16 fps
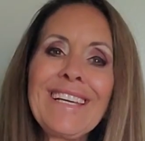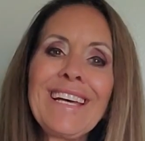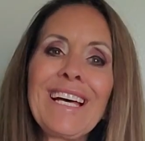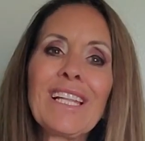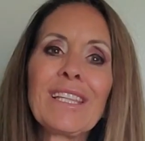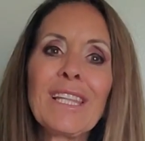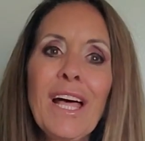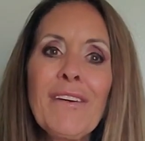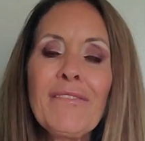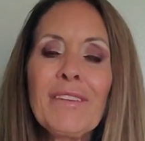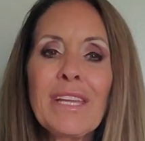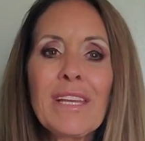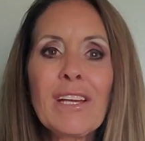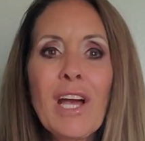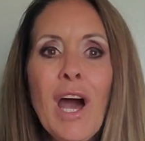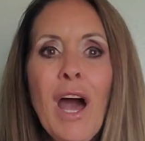
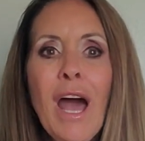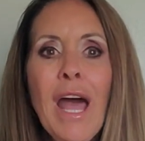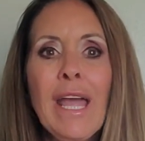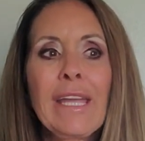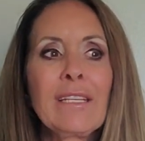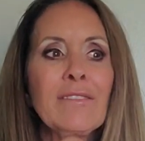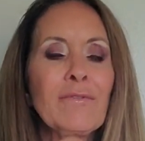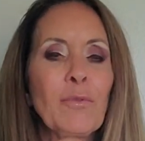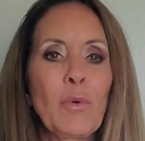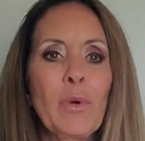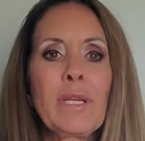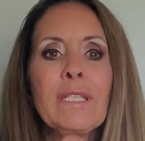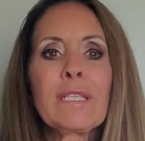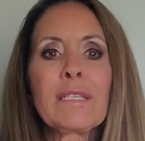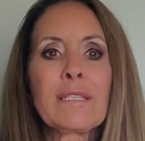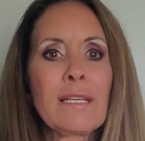loving, kind
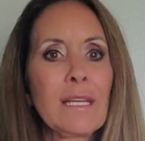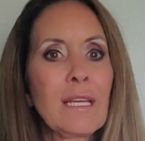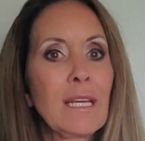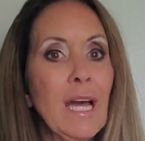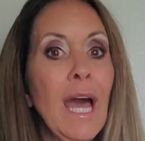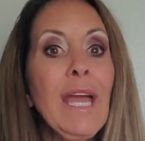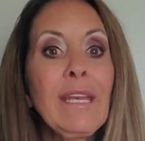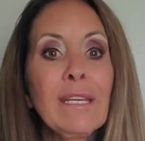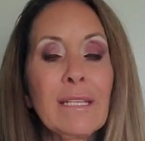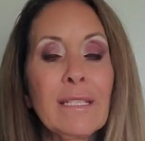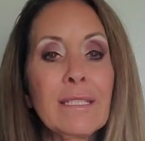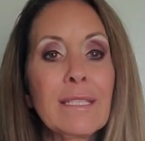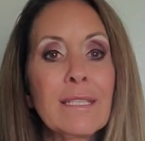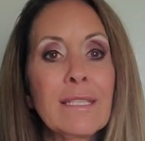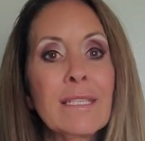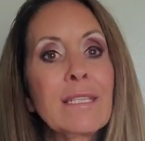voices and
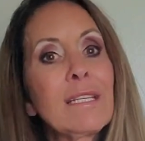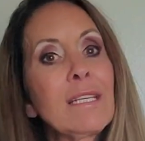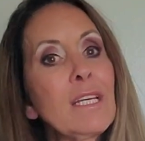guidance